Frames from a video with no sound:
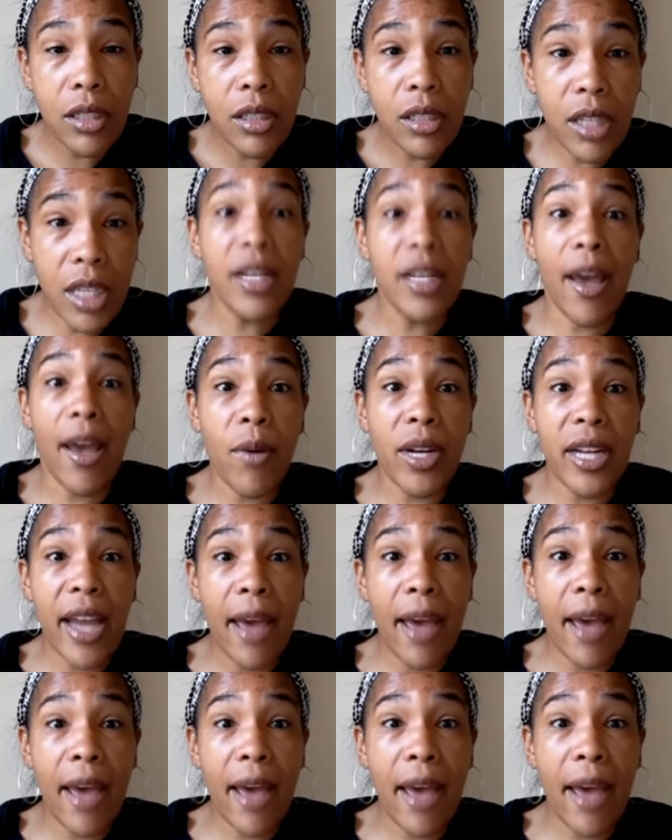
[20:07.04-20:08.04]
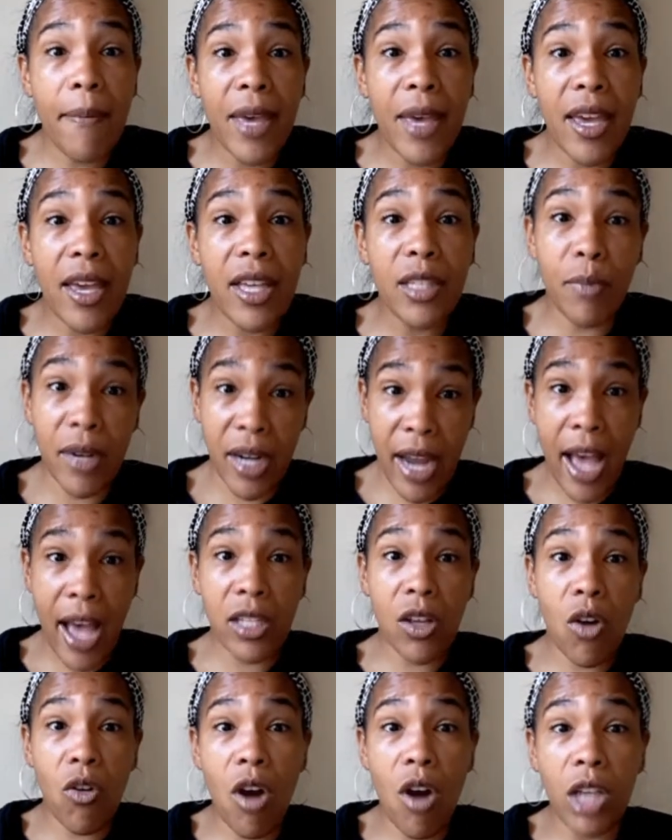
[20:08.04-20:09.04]
Isn't that what that means? But now it's
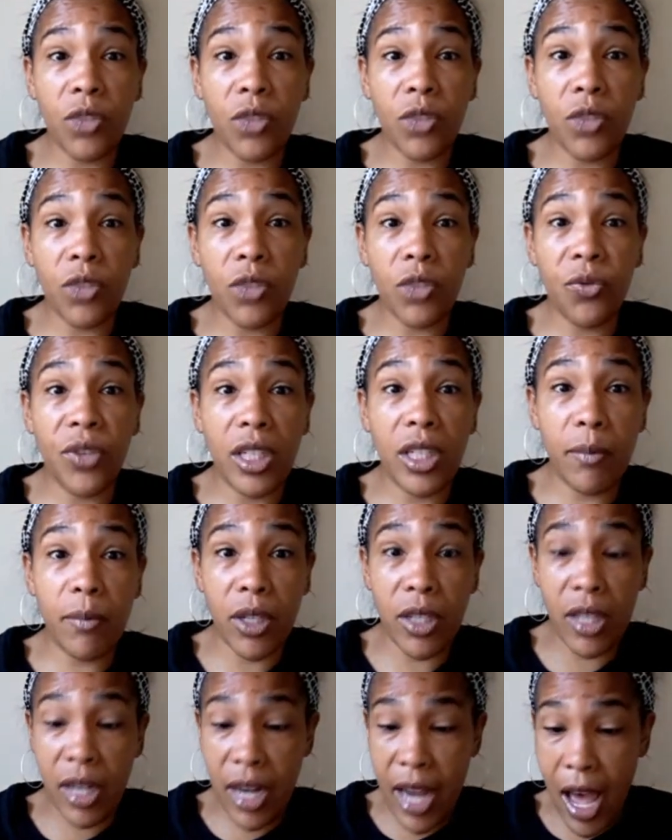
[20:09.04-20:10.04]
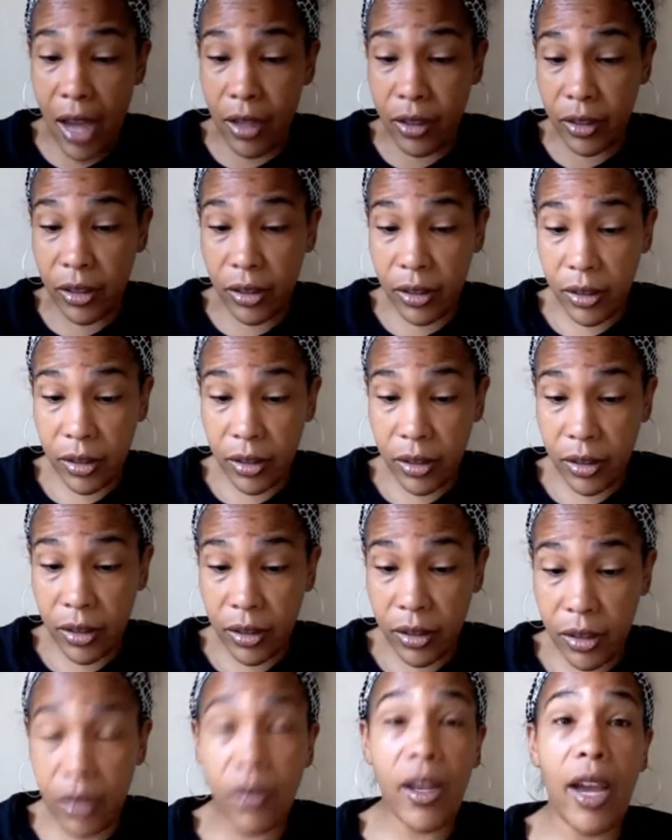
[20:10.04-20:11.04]
going to cost $50 million.
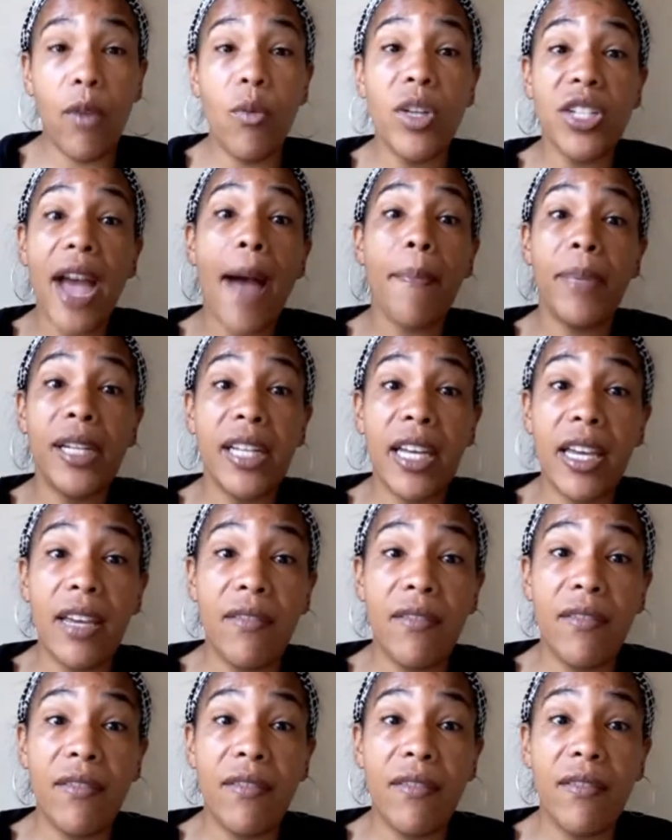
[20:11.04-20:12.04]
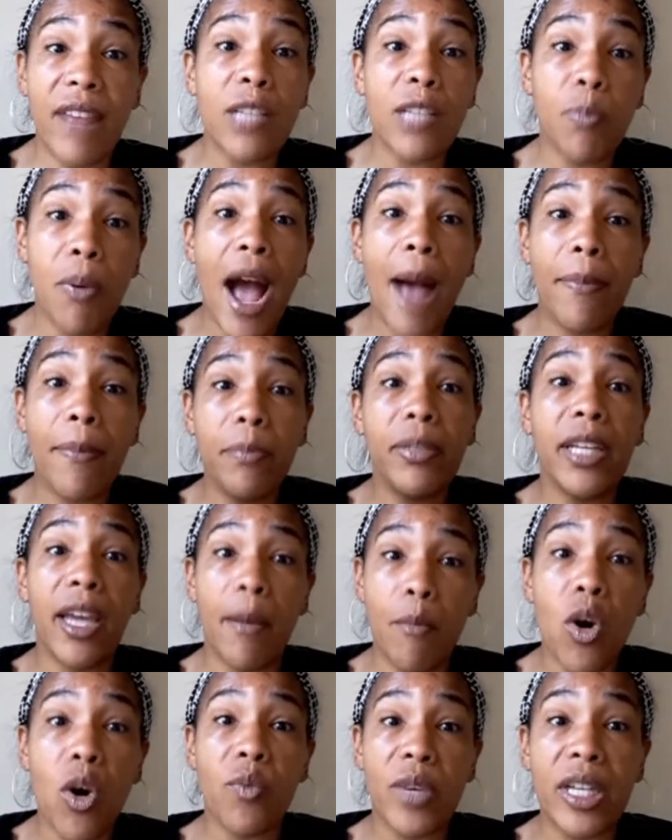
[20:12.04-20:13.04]
Okay, which I believe that's probably
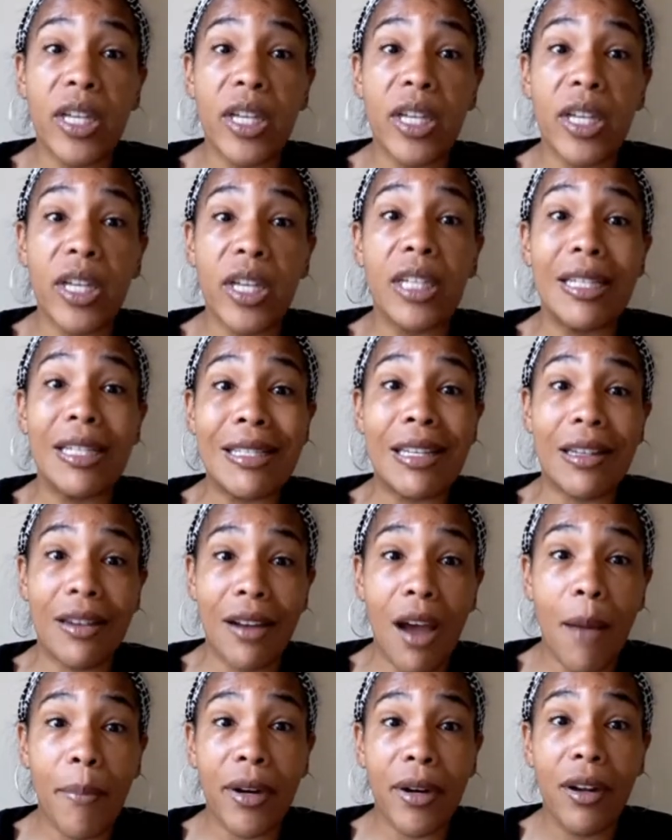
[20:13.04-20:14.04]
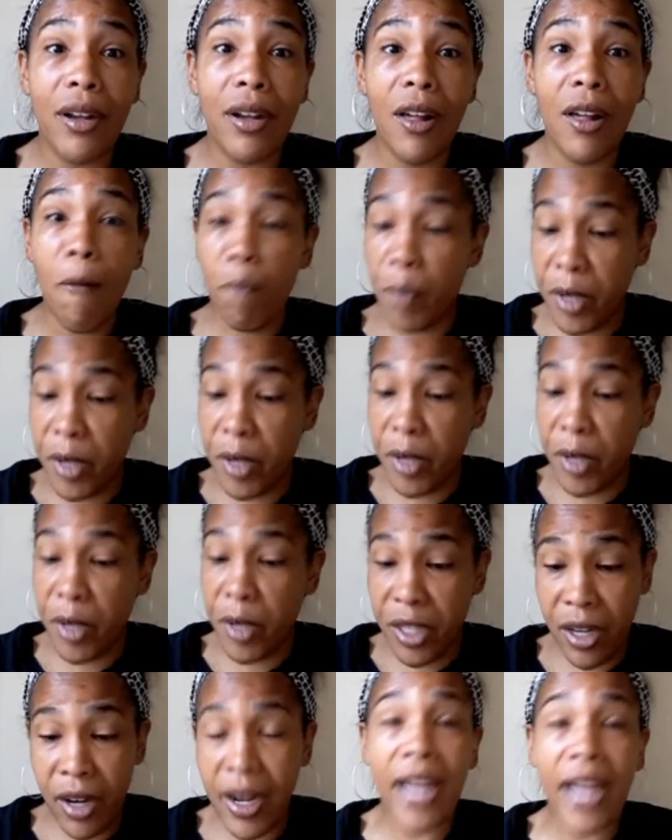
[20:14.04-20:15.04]
a more realistic number. But
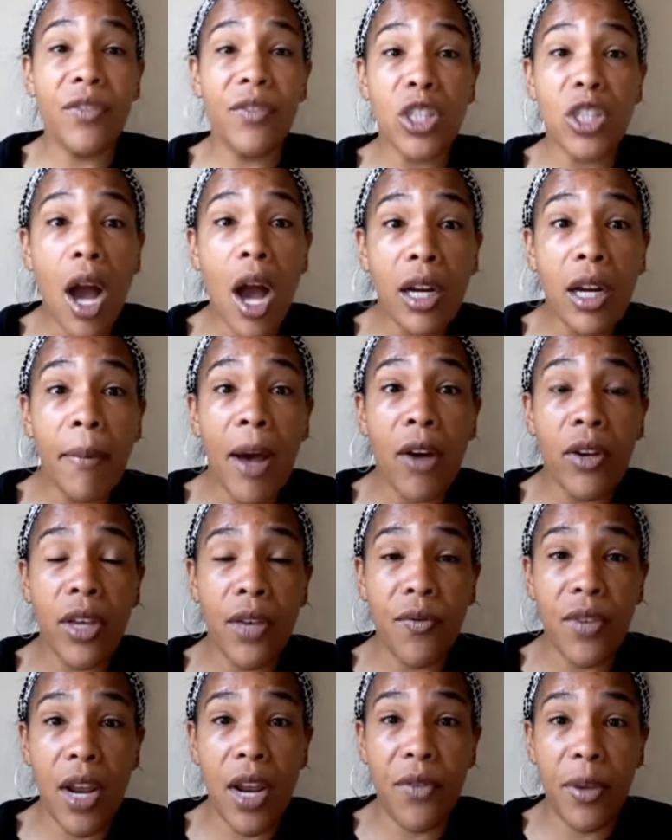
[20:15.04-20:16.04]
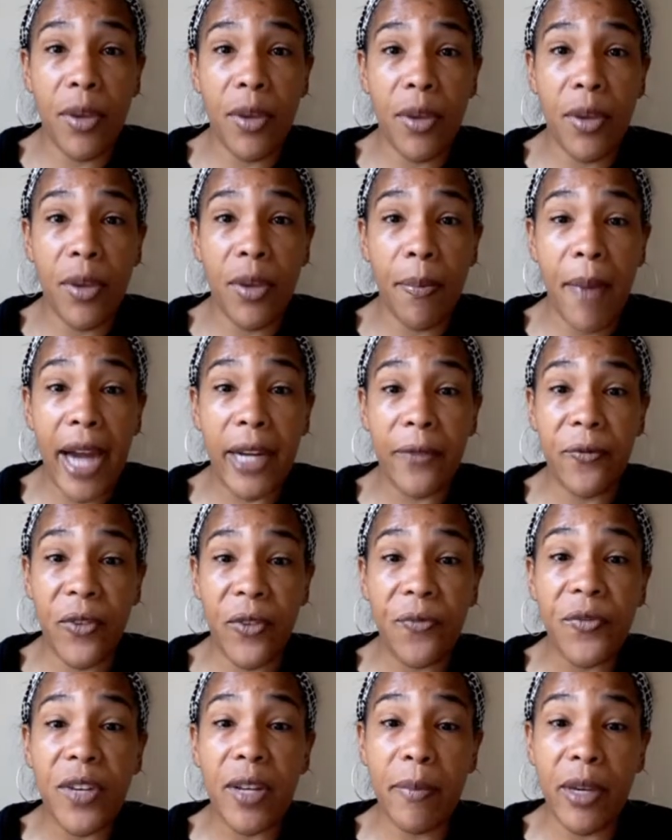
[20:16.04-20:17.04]
they're not even talking about giving everybody
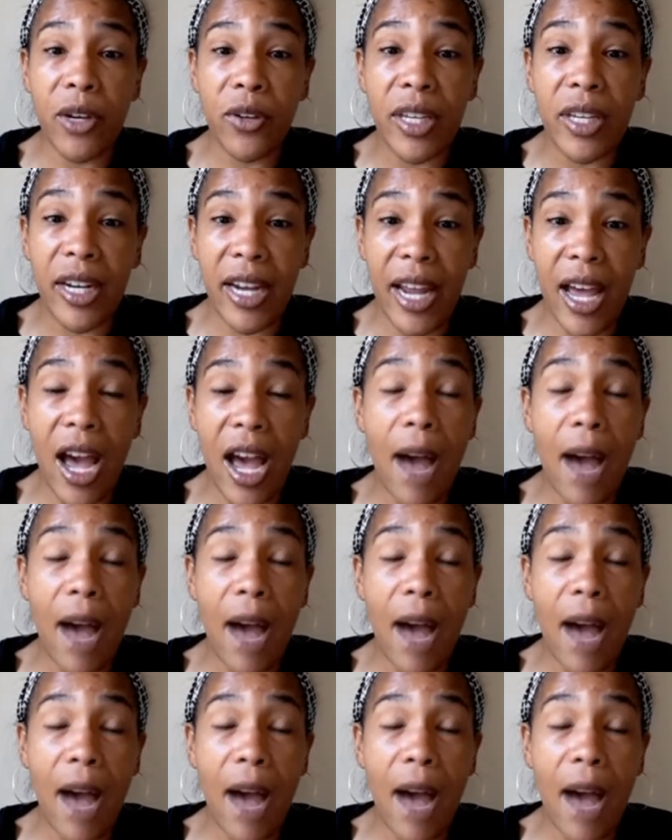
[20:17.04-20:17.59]
$50 million,